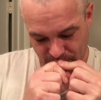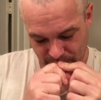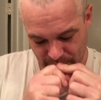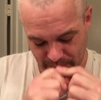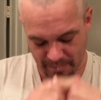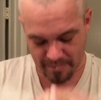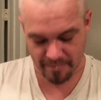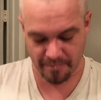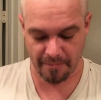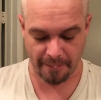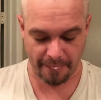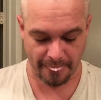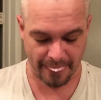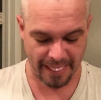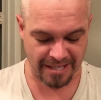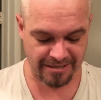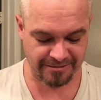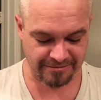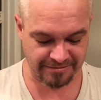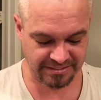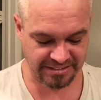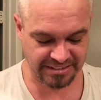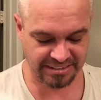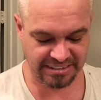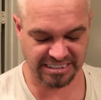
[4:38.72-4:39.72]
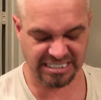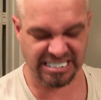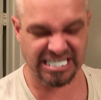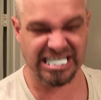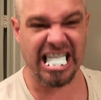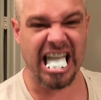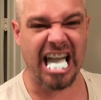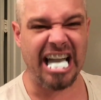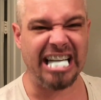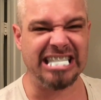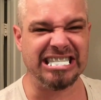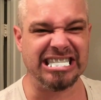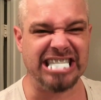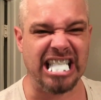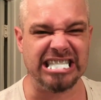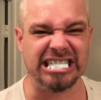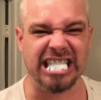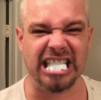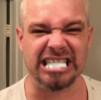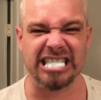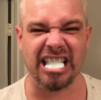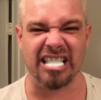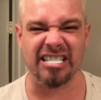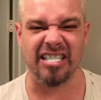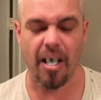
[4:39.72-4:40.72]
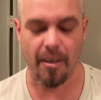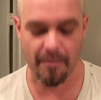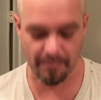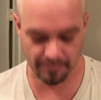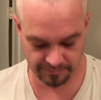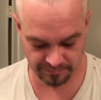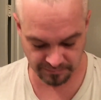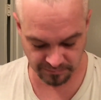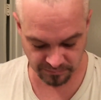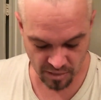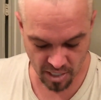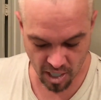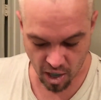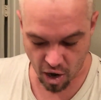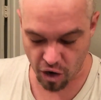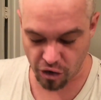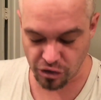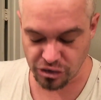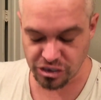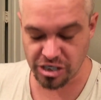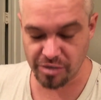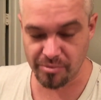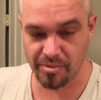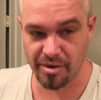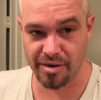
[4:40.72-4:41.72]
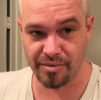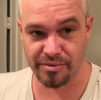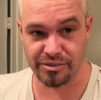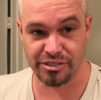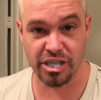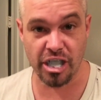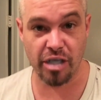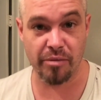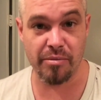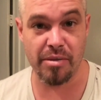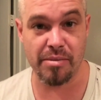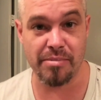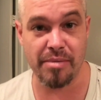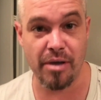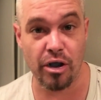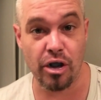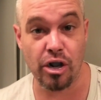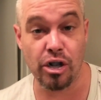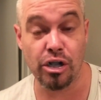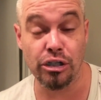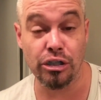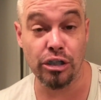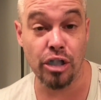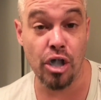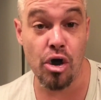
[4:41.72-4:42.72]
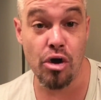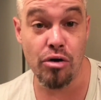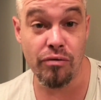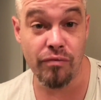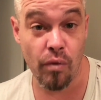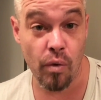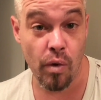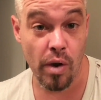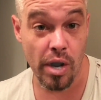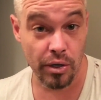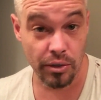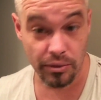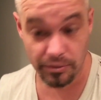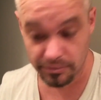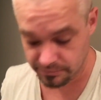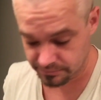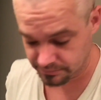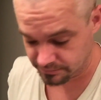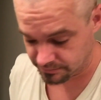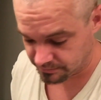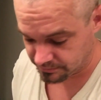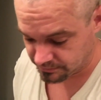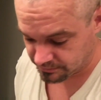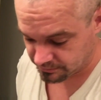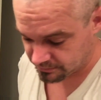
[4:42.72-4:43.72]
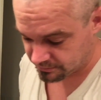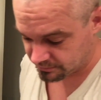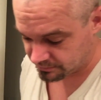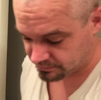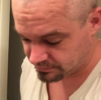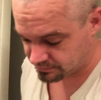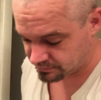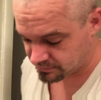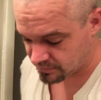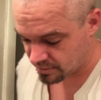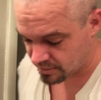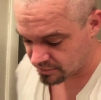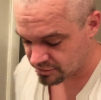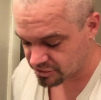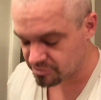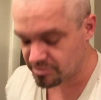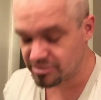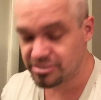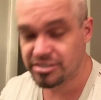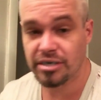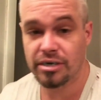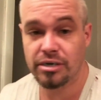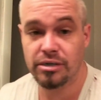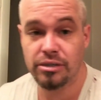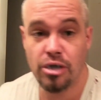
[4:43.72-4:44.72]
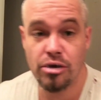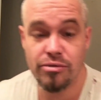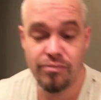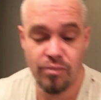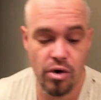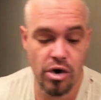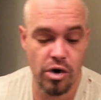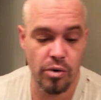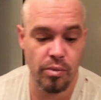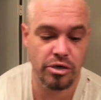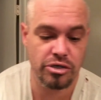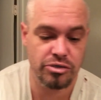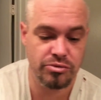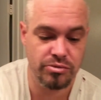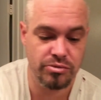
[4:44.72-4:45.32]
was obvious. I'm used to people like that. It's trash on the